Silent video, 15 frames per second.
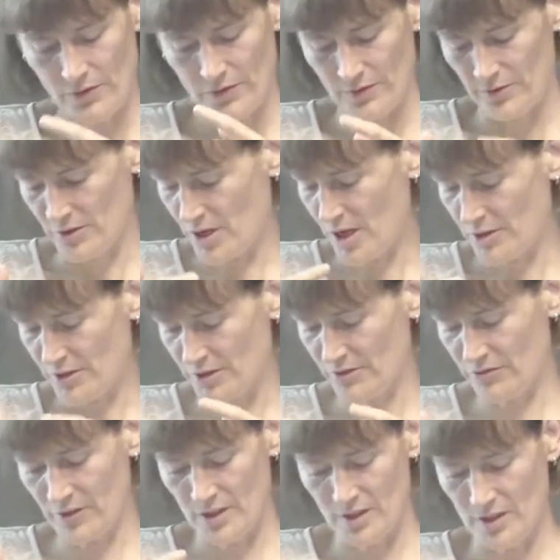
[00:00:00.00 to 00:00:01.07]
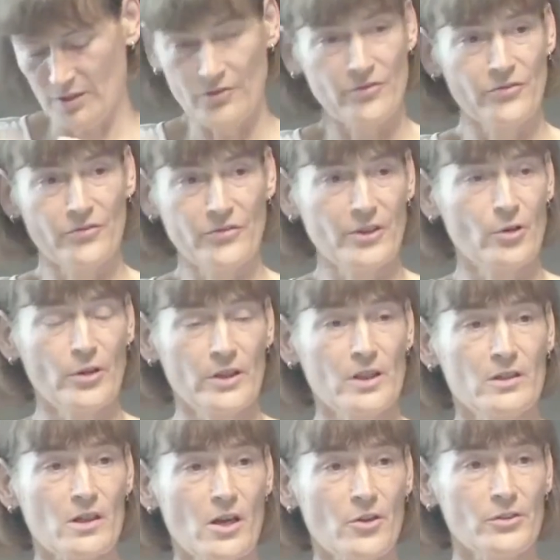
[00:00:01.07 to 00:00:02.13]
the charges freely flowing
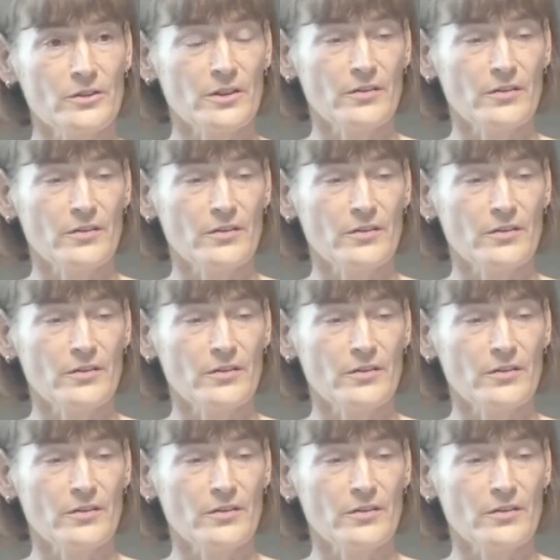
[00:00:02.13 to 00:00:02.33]
around,